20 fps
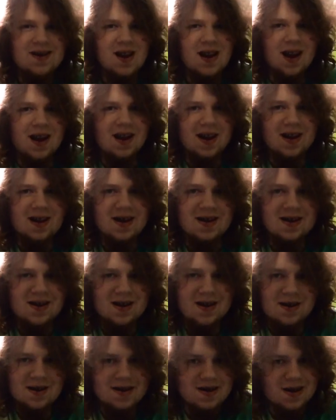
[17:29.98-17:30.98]
I like this
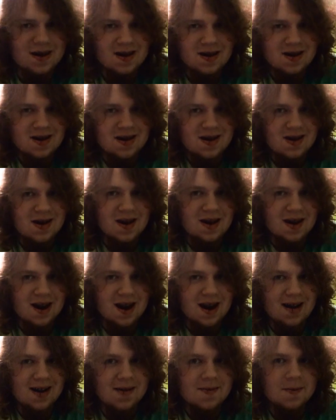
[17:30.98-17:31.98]
because you can
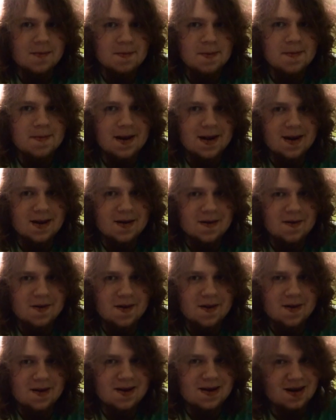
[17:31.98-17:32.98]
hide this from your parents,
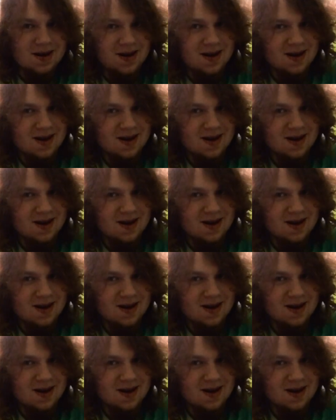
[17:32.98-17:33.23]
folks.